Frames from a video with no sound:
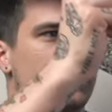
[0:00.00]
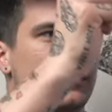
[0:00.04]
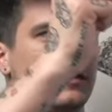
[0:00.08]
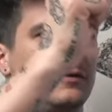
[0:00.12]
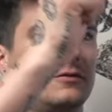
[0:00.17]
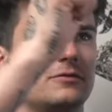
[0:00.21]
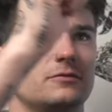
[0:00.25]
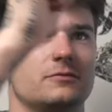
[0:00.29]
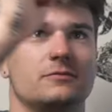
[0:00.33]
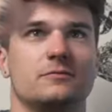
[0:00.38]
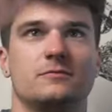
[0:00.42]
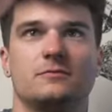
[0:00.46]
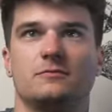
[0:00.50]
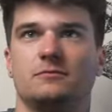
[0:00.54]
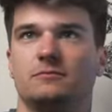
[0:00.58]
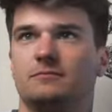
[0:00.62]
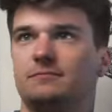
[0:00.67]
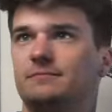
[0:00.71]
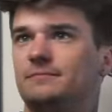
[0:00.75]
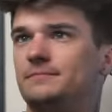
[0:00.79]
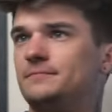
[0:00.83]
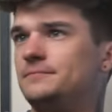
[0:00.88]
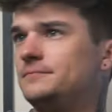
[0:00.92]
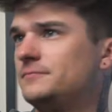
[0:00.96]

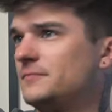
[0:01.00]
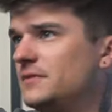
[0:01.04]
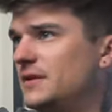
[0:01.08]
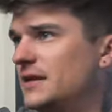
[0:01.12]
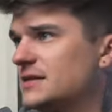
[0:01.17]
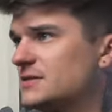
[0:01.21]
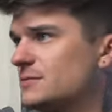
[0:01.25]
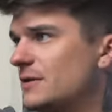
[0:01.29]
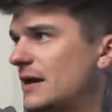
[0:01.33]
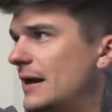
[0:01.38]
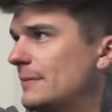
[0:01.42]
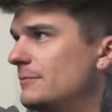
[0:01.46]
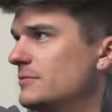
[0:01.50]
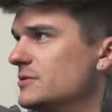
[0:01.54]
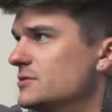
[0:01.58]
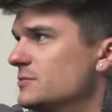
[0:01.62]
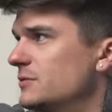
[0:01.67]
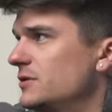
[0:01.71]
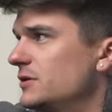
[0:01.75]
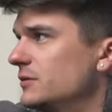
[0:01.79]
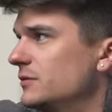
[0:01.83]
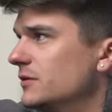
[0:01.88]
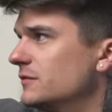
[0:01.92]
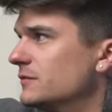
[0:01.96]
That's what happens
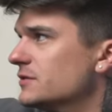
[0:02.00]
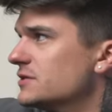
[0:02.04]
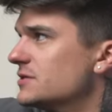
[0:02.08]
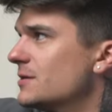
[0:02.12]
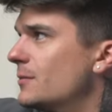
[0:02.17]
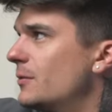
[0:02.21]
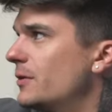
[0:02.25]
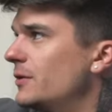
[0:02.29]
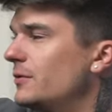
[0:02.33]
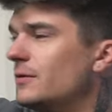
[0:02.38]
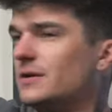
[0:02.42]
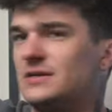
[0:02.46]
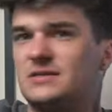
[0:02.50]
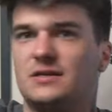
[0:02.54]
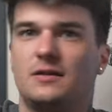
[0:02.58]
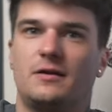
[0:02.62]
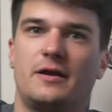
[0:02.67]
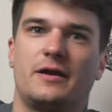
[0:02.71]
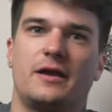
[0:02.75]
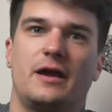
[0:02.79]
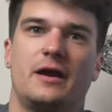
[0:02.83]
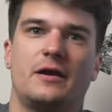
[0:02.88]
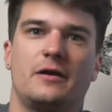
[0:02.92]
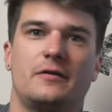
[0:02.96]
when you live with someone who has a
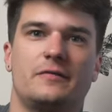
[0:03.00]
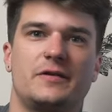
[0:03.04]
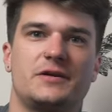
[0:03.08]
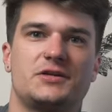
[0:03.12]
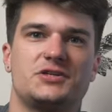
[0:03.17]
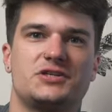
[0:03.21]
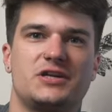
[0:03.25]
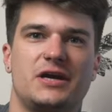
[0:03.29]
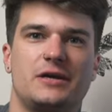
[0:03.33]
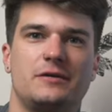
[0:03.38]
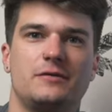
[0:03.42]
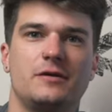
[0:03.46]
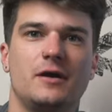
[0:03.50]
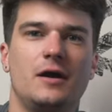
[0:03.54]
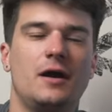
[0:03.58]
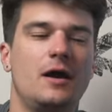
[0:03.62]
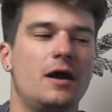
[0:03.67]
lot of hair in this shed.